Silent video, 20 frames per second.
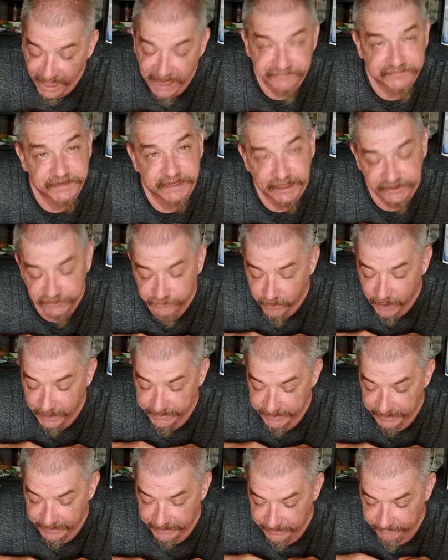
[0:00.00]
I think that's why
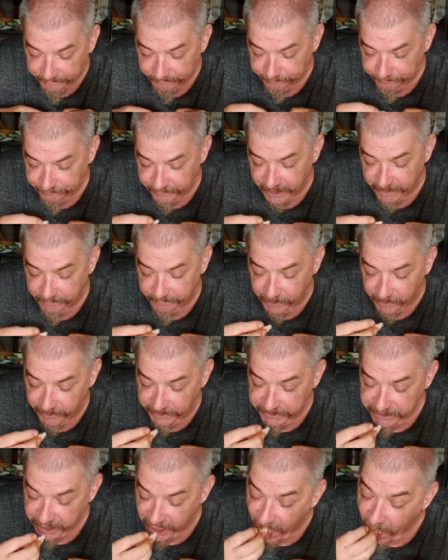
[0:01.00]
they take
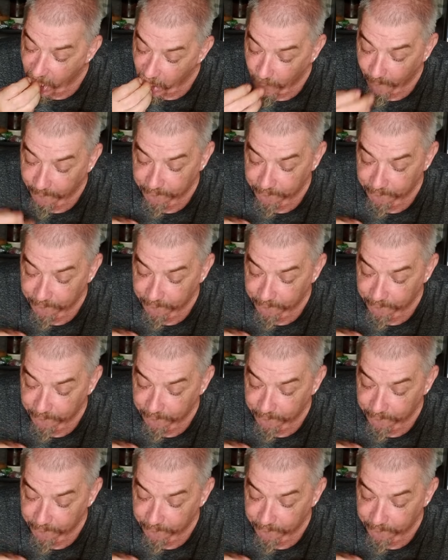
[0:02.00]
Miranda.